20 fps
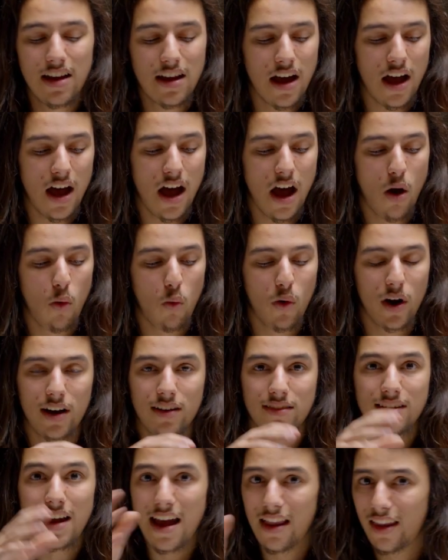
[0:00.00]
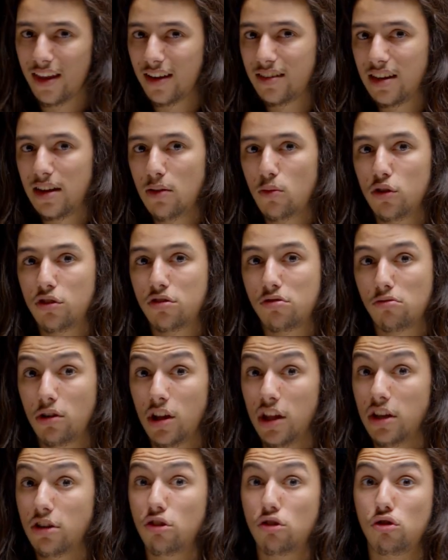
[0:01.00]
Whereas Alex, he was
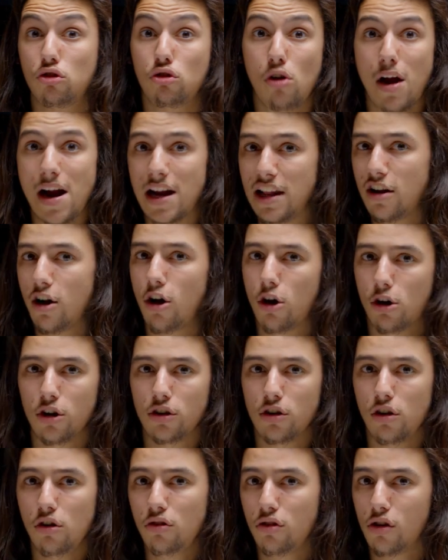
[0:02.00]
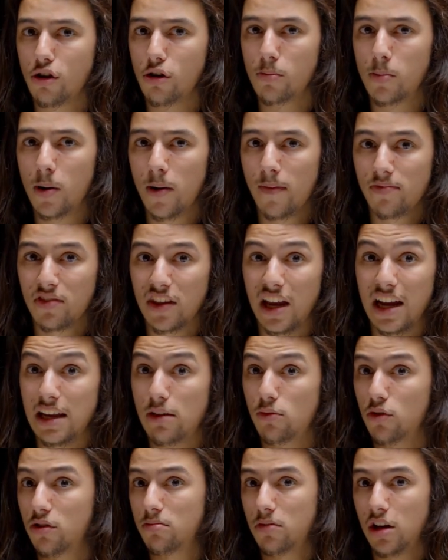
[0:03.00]
really just grinding hard on YouTube, and
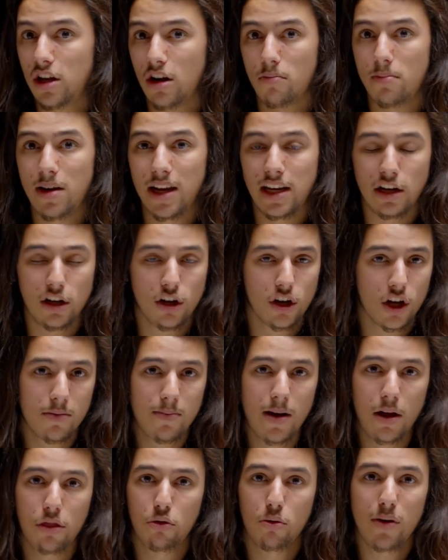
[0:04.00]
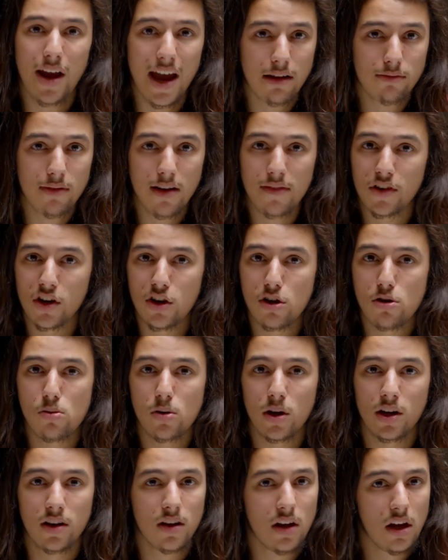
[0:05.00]
he was, making a good amount through ad revenue
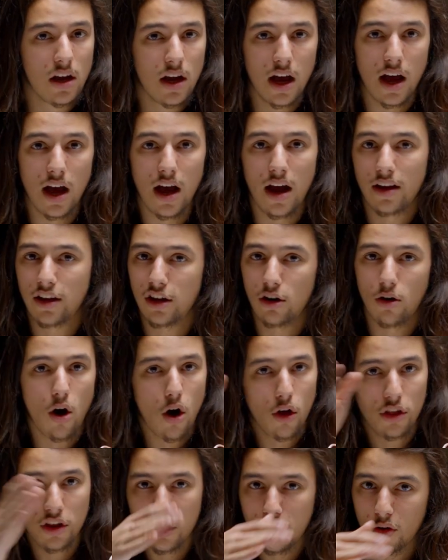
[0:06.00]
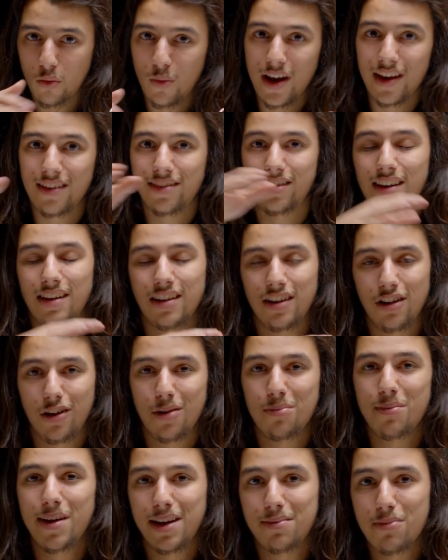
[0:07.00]
and, all the other ways that you
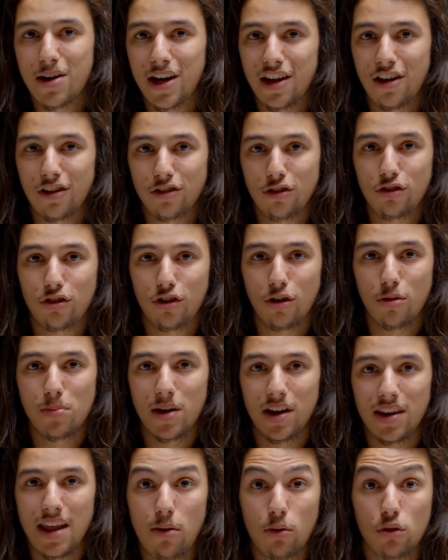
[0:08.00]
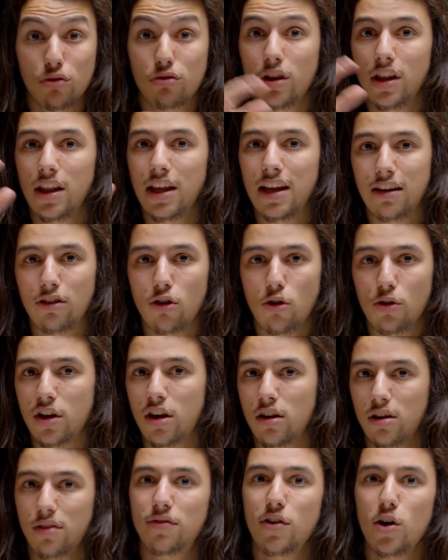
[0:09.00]
can make money on YouTube. And that was really his only
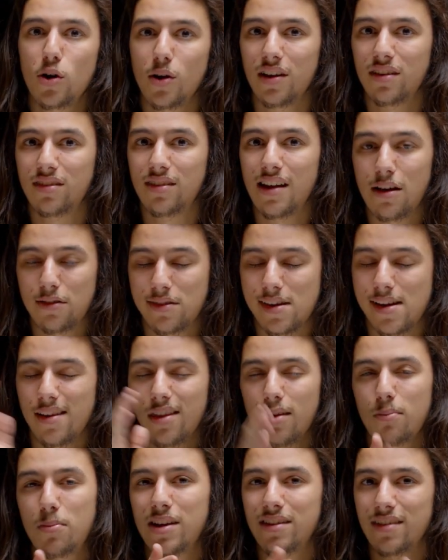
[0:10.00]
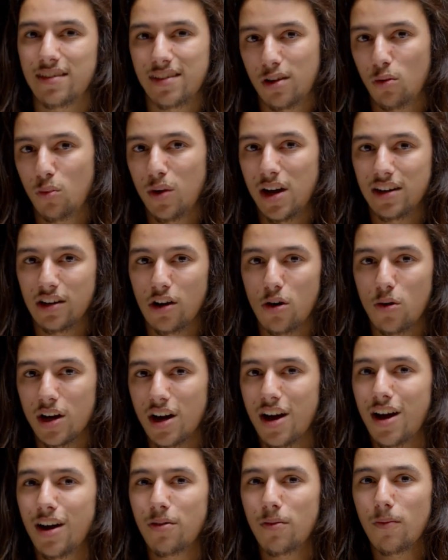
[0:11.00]
other focus outside of the business that we had
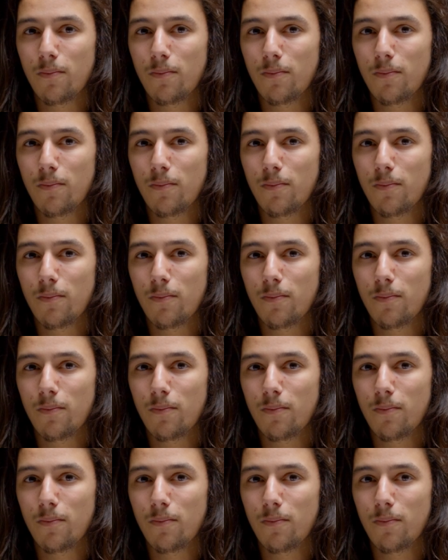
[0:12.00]
going on.